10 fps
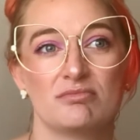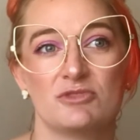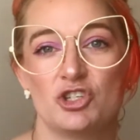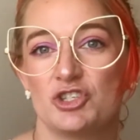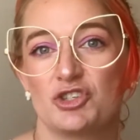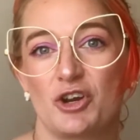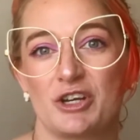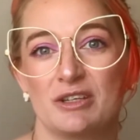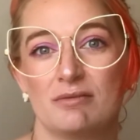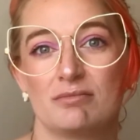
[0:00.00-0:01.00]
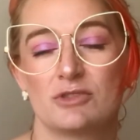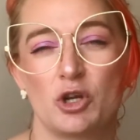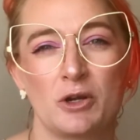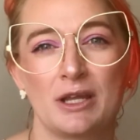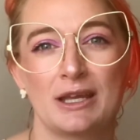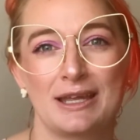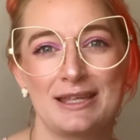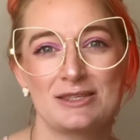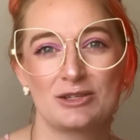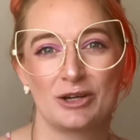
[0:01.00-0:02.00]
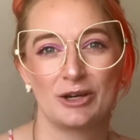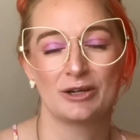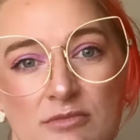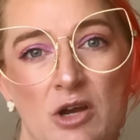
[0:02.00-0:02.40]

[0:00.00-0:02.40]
she started turning against her.